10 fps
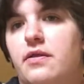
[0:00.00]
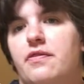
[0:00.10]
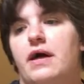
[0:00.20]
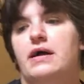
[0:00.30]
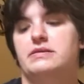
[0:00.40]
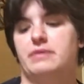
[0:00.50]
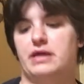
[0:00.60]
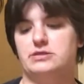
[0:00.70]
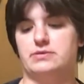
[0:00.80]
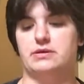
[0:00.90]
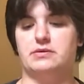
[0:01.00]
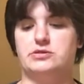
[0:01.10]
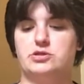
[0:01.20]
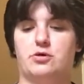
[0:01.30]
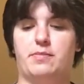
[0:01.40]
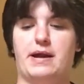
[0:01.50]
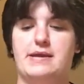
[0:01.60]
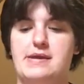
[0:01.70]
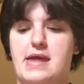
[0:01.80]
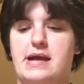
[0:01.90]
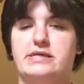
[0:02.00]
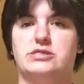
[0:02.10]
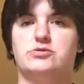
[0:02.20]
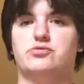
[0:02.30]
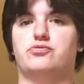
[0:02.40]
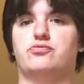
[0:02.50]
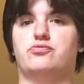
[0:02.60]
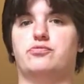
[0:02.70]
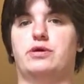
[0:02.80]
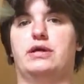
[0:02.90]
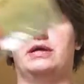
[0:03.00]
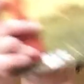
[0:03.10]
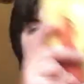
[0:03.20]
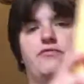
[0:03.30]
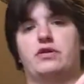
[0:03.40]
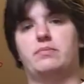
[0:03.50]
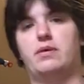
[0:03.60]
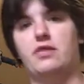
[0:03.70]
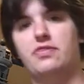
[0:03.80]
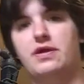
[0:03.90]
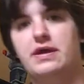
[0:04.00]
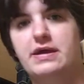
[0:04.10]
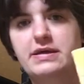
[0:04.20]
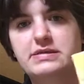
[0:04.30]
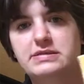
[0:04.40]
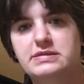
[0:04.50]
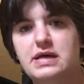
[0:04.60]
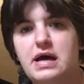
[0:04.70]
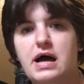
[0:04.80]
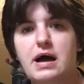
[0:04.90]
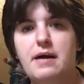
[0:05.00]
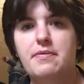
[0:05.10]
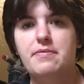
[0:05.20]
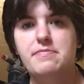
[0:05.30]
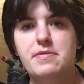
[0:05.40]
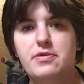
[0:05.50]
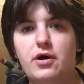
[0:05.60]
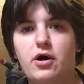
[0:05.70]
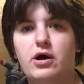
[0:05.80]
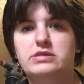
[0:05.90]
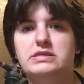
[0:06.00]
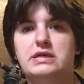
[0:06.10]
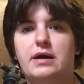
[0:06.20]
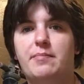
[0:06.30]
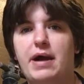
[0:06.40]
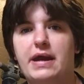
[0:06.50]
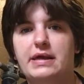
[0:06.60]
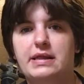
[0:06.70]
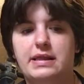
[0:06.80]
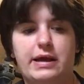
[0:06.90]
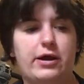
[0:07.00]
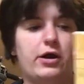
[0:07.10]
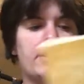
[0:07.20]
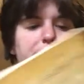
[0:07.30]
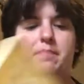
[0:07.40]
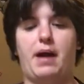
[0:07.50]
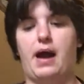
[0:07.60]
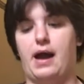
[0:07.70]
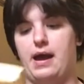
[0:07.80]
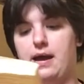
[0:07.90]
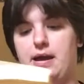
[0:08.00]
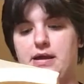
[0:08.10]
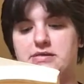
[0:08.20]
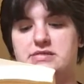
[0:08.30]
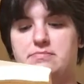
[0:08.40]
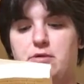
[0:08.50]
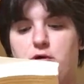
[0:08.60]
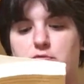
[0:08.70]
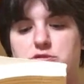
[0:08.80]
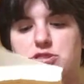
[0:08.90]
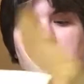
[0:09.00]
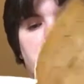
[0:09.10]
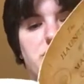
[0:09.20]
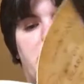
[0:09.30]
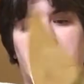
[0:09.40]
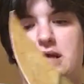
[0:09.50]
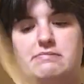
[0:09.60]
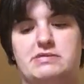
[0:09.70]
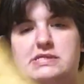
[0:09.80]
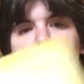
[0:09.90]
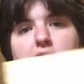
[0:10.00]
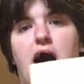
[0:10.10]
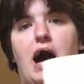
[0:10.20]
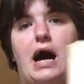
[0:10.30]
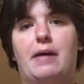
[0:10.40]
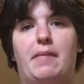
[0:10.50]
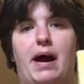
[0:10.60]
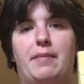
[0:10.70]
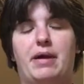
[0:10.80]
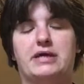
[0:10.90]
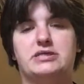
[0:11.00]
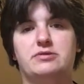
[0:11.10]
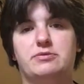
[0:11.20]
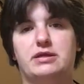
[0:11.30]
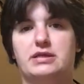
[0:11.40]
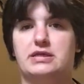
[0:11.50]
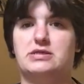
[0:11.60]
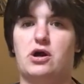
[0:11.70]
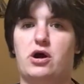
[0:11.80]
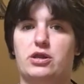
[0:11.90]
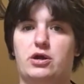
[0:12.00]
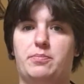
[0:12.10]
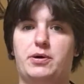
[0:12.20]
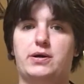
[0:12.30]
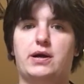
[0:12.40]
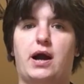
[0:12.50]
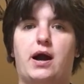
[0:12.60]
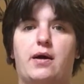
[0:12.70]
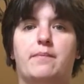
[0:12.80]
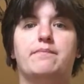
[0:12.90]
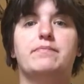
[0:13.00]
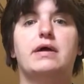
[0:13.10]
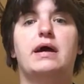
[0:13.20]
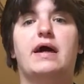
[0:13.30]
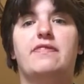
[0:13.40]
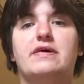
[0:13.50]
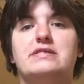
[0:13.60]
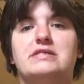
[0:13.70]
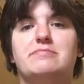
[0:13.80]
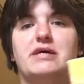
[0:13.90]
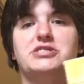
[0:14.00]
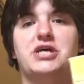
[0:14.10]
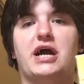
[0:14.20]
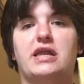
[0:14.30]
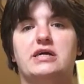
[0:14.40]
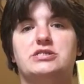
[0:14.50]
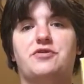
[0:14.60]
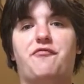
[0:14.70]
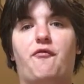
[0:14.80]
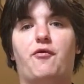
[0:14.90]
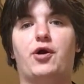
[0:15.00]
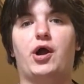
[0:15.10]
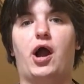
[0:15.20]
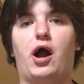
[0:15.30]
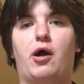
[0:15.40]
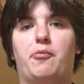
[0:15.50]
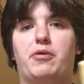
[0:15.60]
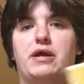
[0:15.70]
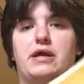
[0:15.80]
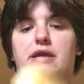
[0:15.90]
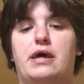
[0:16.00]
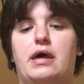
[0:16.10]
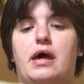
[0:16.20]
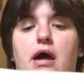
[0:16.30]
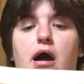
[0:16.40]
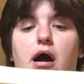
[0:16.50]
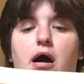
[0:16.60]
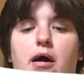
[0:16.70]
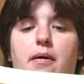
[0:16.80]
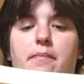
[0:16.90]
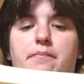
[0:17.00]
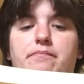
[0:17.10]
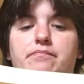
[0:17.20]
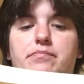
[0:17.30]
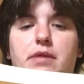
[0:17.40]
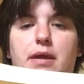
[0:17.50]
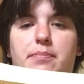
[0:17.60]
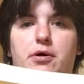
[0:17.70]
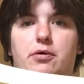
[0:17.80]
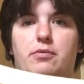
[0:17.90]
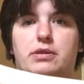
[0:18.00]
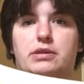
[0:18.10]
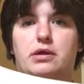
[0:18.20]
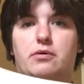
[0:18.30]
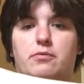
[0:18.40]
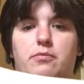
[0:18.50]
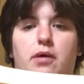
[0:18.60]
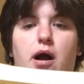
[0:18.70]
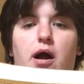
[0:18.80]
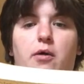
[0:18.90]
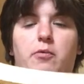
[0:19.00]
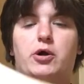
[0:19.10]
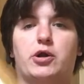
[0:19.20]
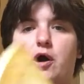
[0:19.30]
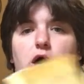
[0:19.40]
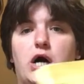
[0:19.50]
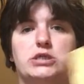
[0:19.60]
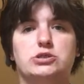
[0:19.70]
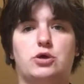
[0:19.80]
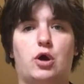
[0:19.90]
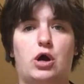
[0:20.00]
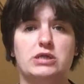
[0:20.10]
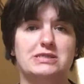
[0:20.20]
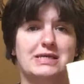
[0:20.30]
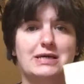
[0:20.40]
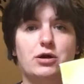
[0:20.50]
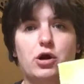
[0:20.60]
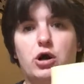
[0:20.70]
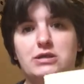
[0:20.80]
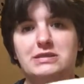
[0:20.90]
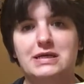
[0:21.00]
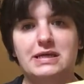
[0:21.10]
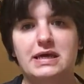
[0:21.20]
that is my next one. So my next read for the month is The Haunting of Maddie Clare by Simone St. James. I'm actually reading this audiobook. And this is my challenge for read a book with the word haunt or haunting or haunted